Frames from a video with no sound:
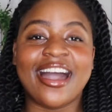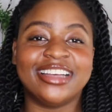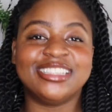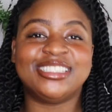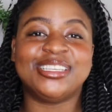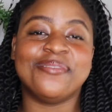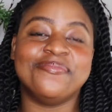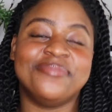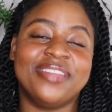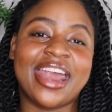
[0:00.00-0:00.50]

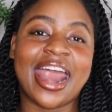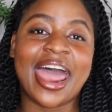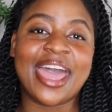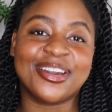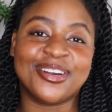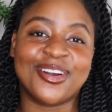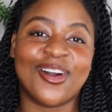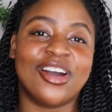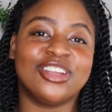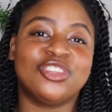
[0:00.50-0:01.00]
item that
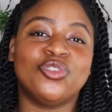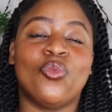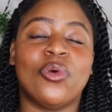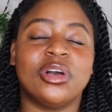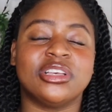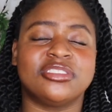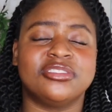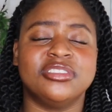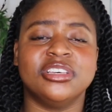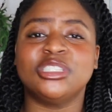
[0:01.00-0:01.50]
I got
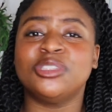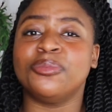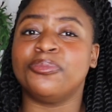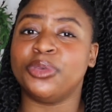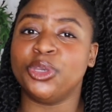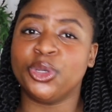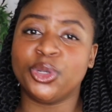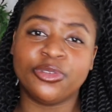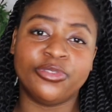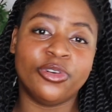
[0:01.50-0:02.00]
was this
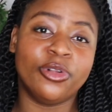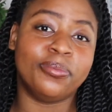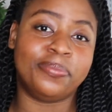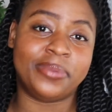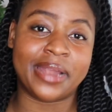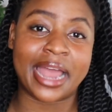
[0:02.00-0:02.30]
beautiful